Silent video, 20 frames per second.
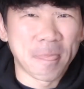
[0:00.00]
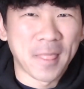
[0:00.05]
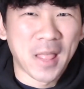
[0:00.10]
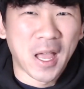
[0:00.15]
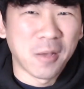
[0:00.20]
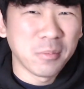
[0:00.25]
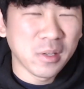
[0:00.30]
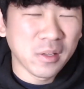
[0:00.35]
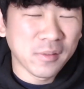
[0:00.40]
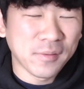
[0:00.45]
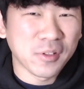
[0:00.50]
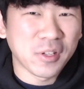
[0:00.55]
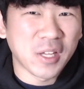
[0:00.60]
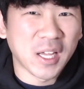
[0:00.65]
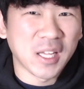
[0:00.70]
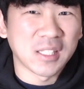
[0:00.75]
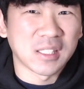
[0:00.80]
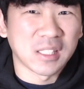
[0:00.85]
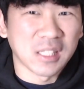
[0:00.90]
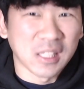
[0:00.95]
How many of you
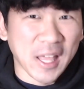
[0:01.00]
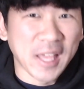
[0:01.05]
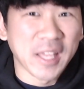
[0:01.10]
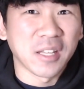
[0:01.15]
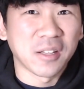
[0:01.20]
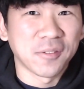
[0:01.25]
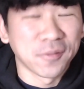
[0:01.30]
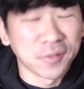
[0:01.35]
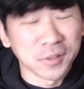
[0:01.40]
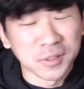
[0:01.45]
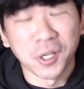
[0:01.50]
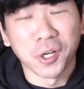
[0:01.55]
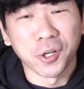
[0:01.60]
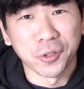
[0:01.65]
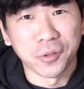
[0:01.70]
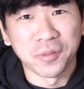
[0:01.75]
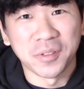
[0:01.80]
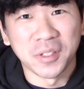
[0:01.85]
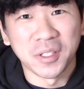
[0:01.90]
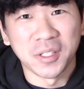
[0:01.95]
guys like
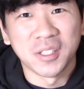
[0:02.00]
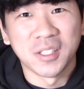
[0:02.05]
photography?